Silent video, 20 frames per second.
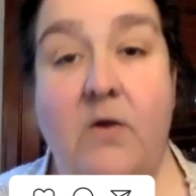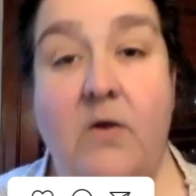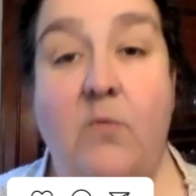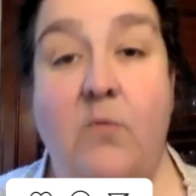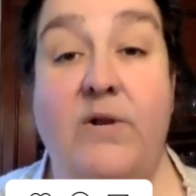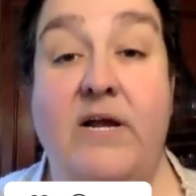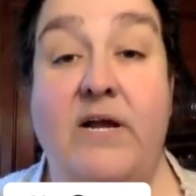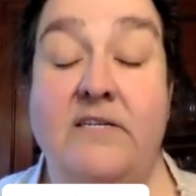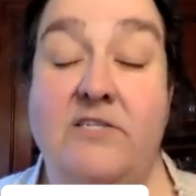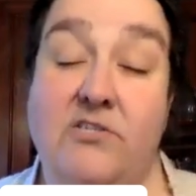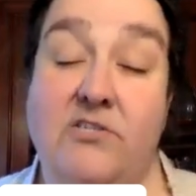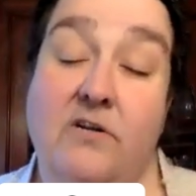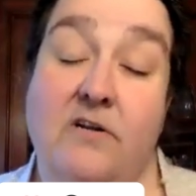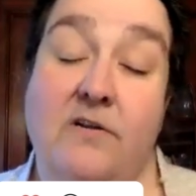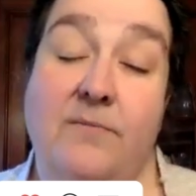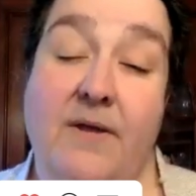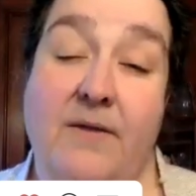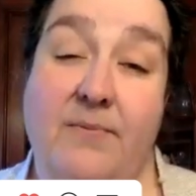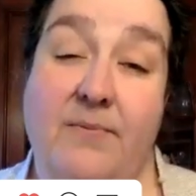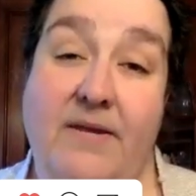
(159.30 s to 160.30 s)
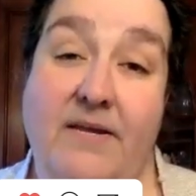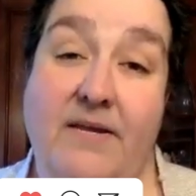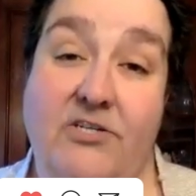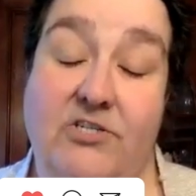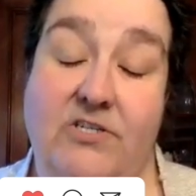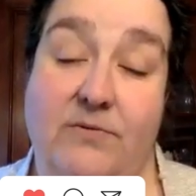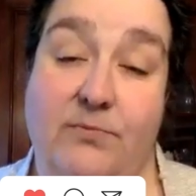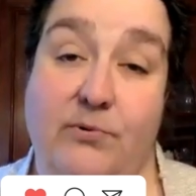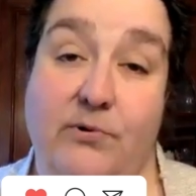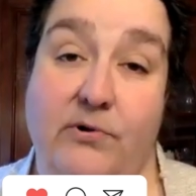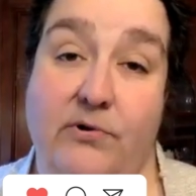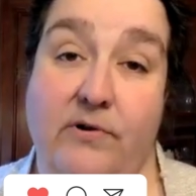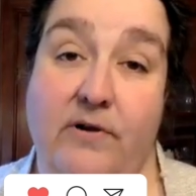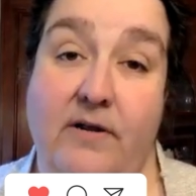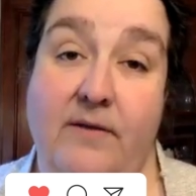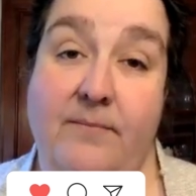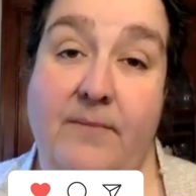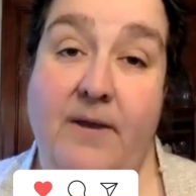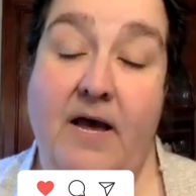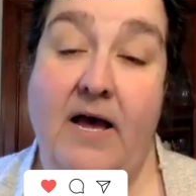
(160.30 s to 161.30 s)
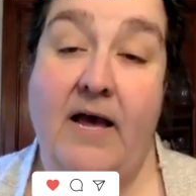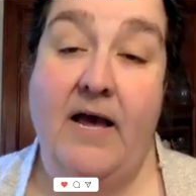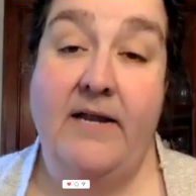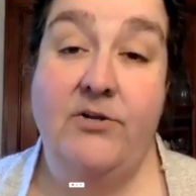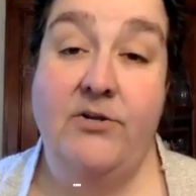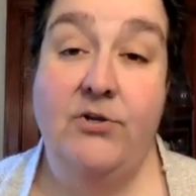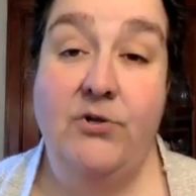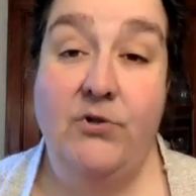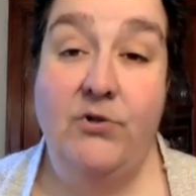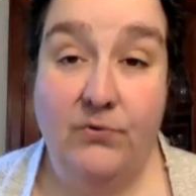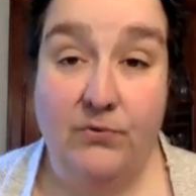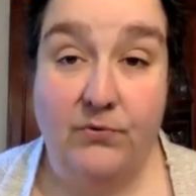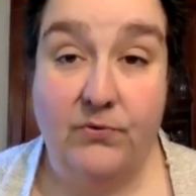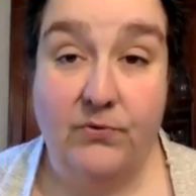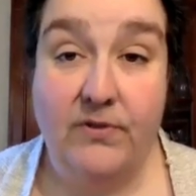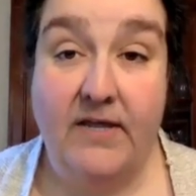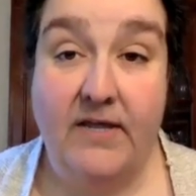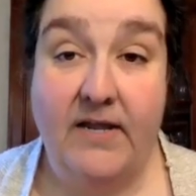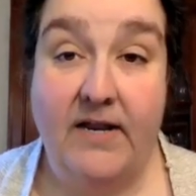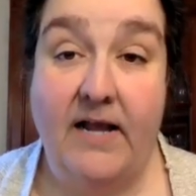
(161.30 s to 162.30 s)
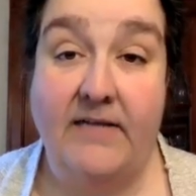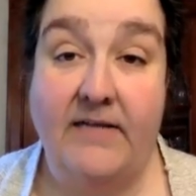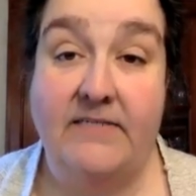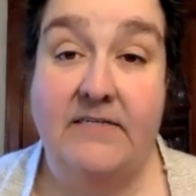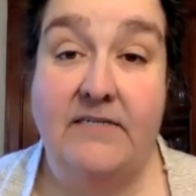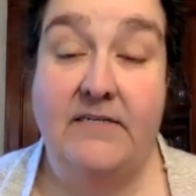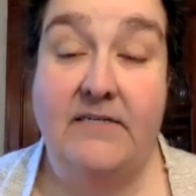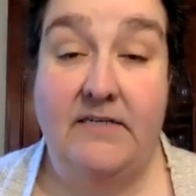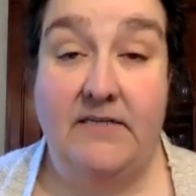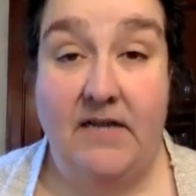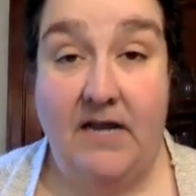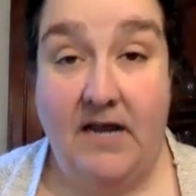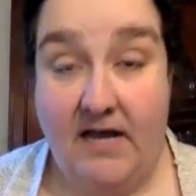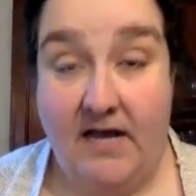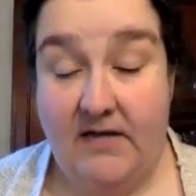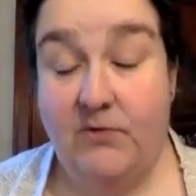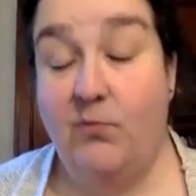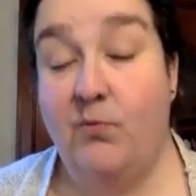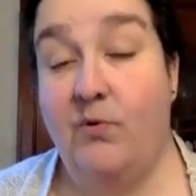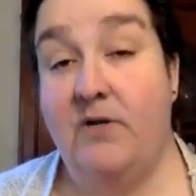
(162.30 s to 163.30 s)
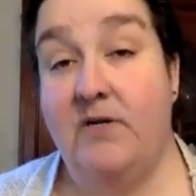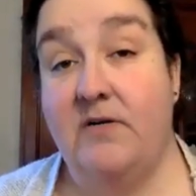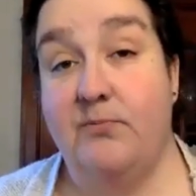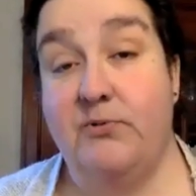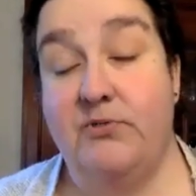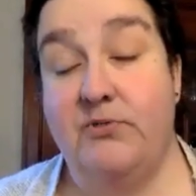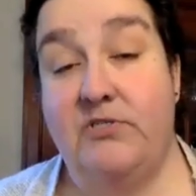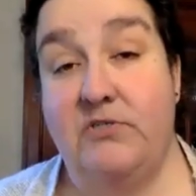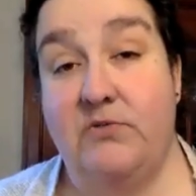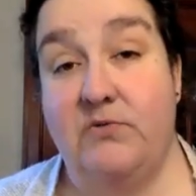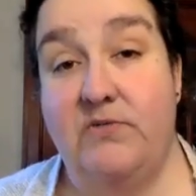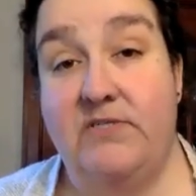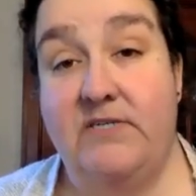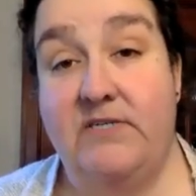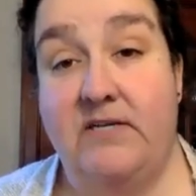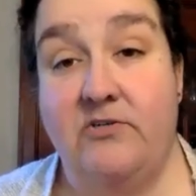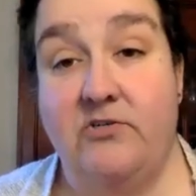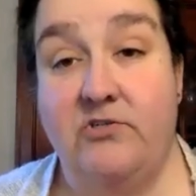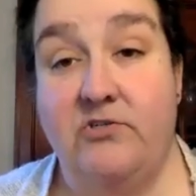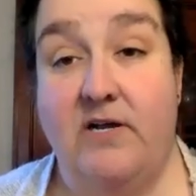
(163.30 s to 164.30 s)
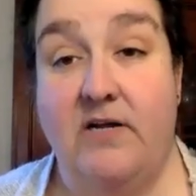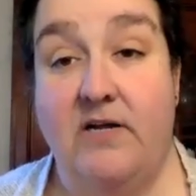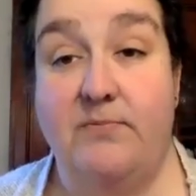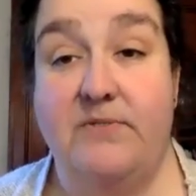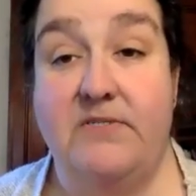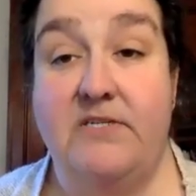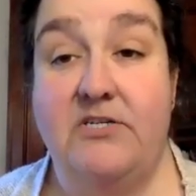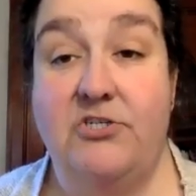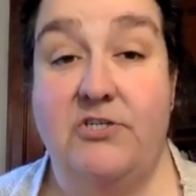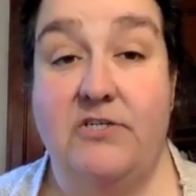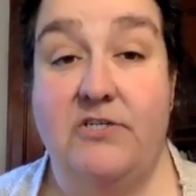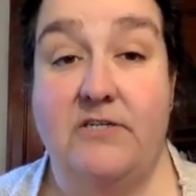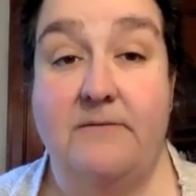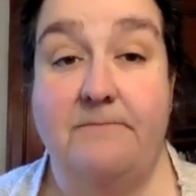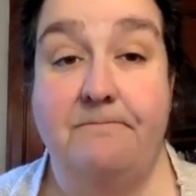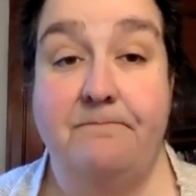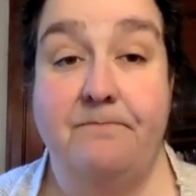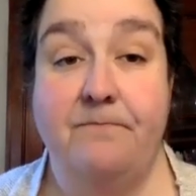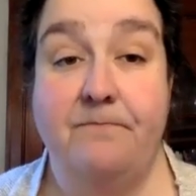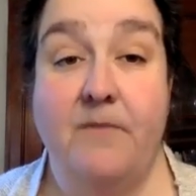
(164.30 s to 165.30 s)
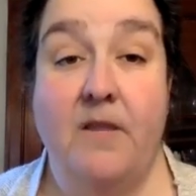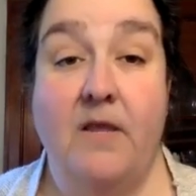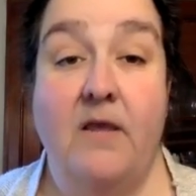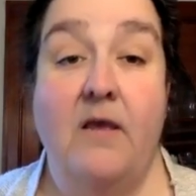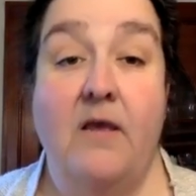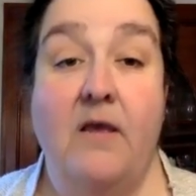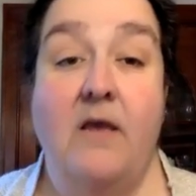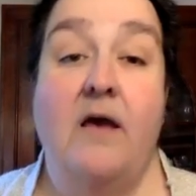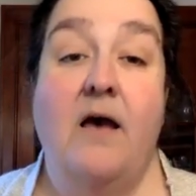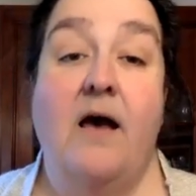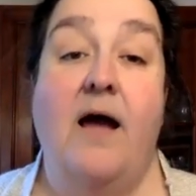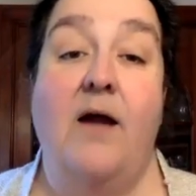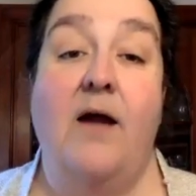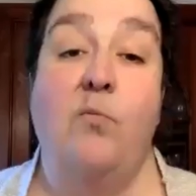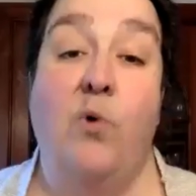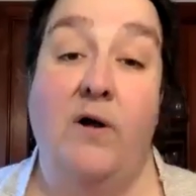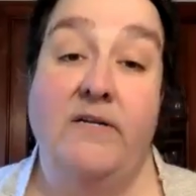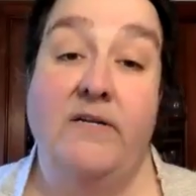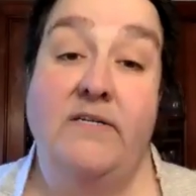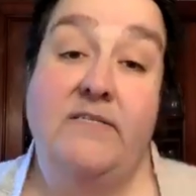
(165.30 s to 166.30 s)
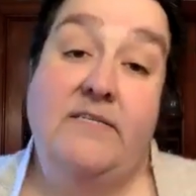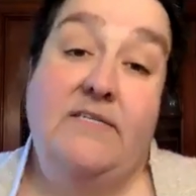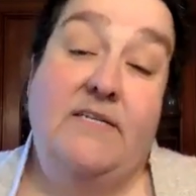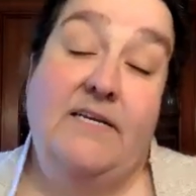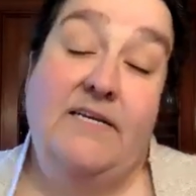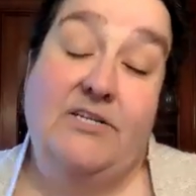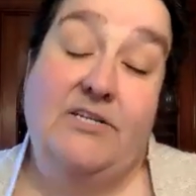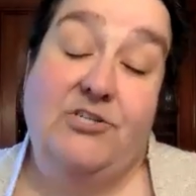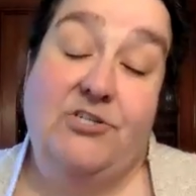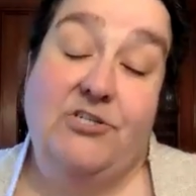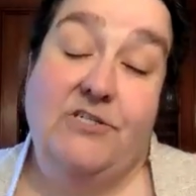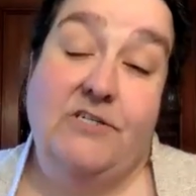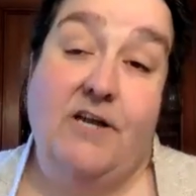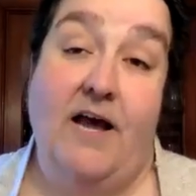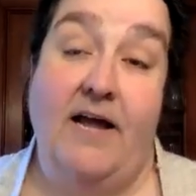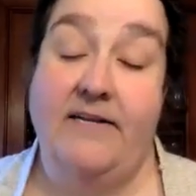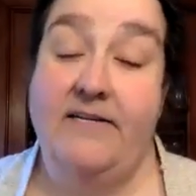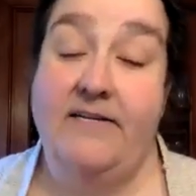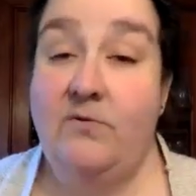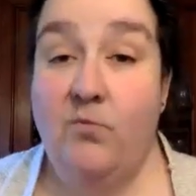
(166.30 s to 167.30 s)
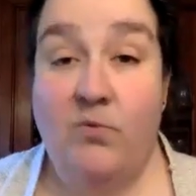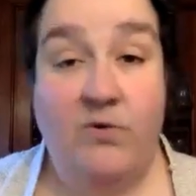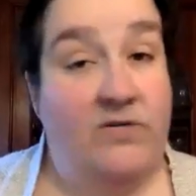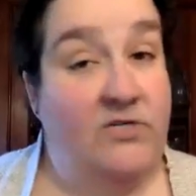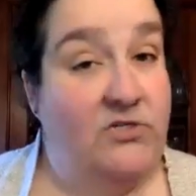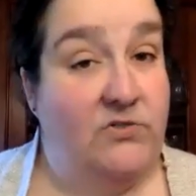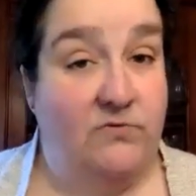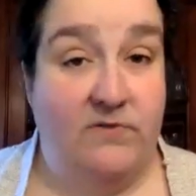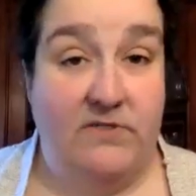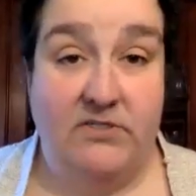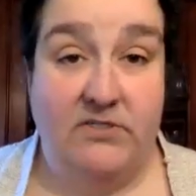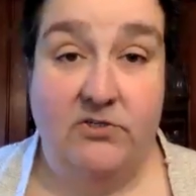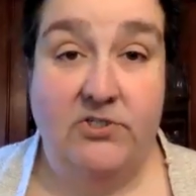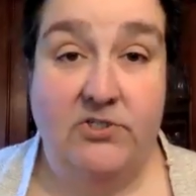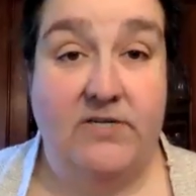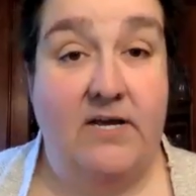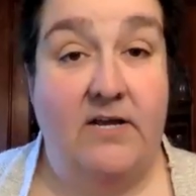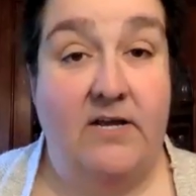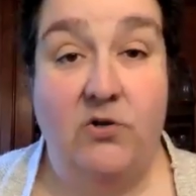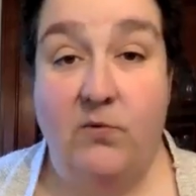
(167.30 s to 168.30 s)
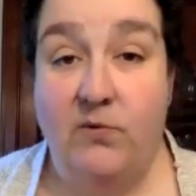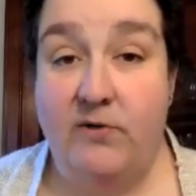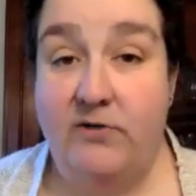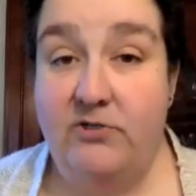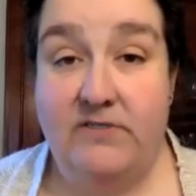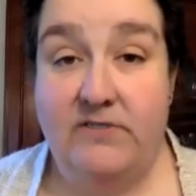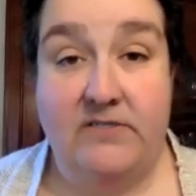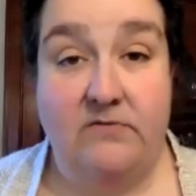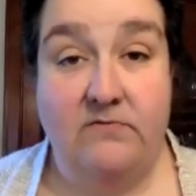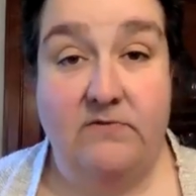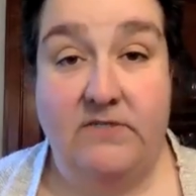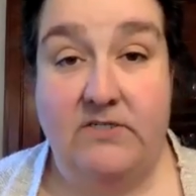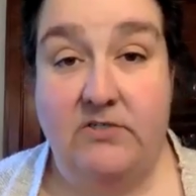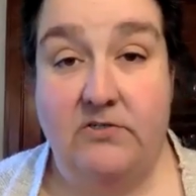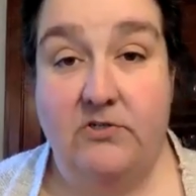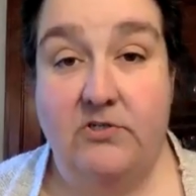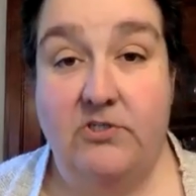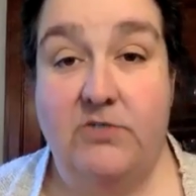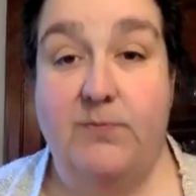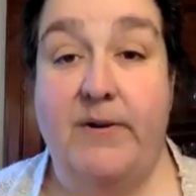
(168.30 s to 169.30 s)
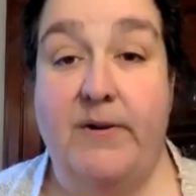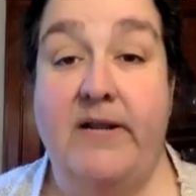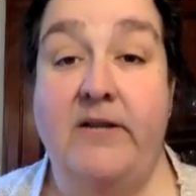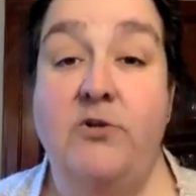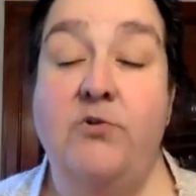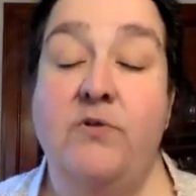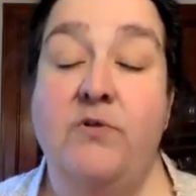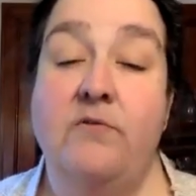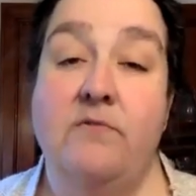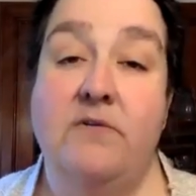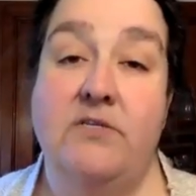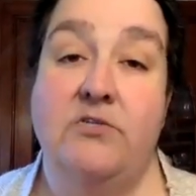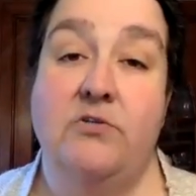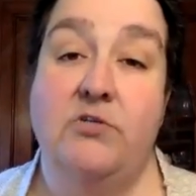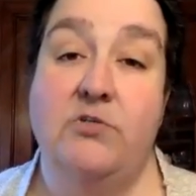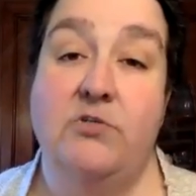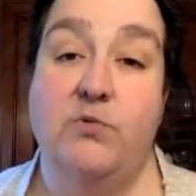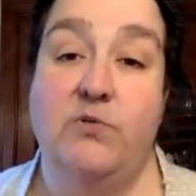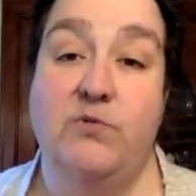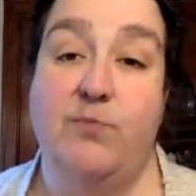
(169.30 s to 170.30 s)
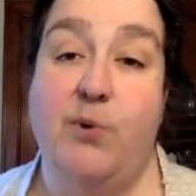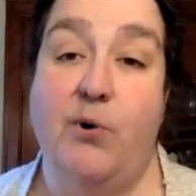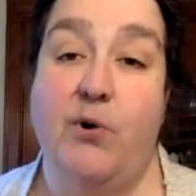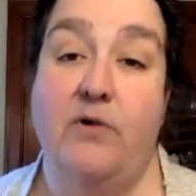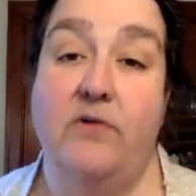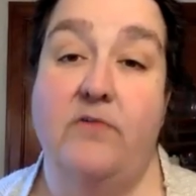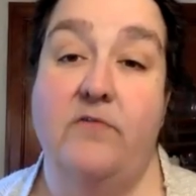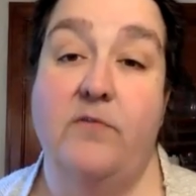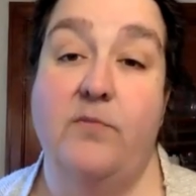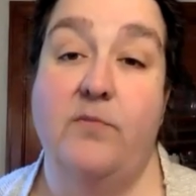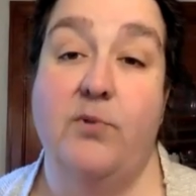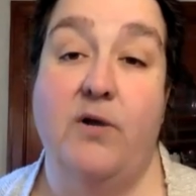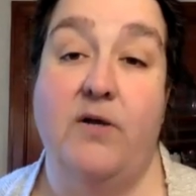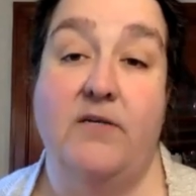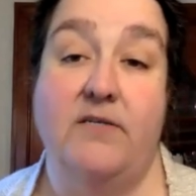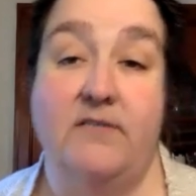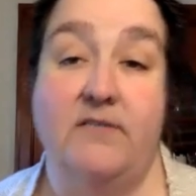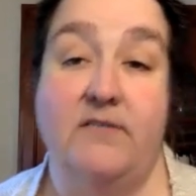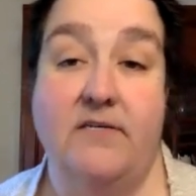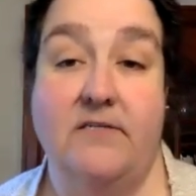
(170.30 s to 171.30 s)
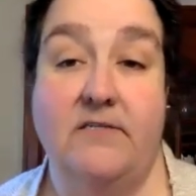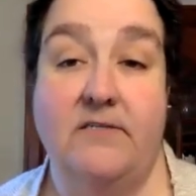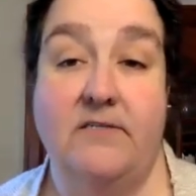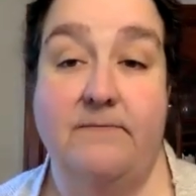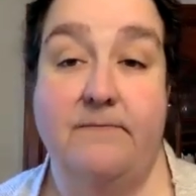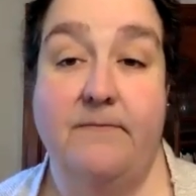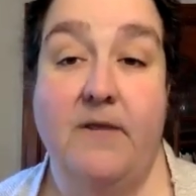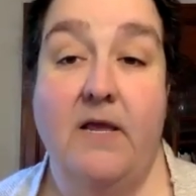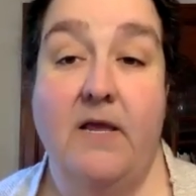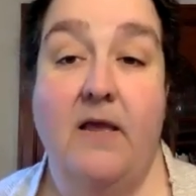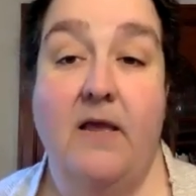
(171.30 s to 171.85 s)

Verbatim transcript: When I started my PhD program, I knew that I did not want to pursue a tenure track position. I wanted to teach. I didn't want to do research. I had no interest in research, but I knew that research was part of the process.